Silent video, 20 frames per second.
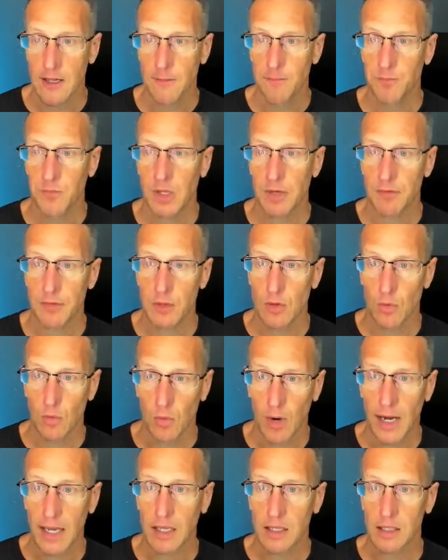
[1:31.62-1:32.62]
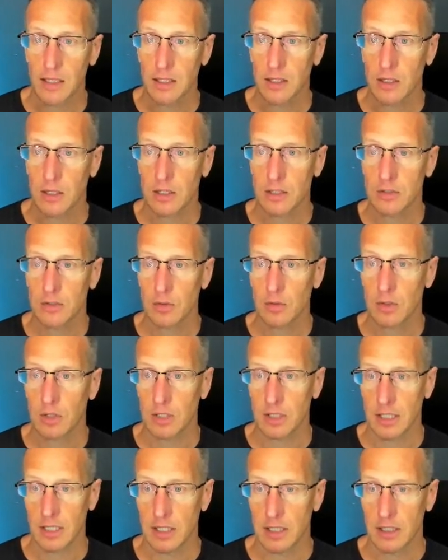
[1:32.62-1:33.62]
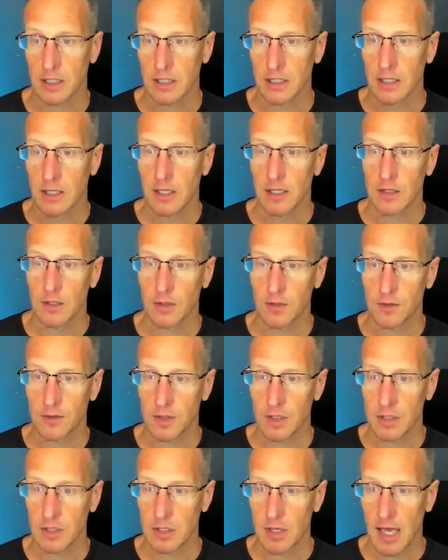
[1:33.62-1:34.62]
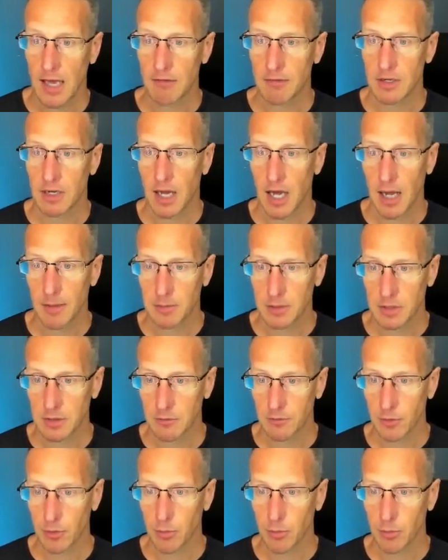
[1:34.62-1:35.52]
if you right click or control click, you'll see that you have an option for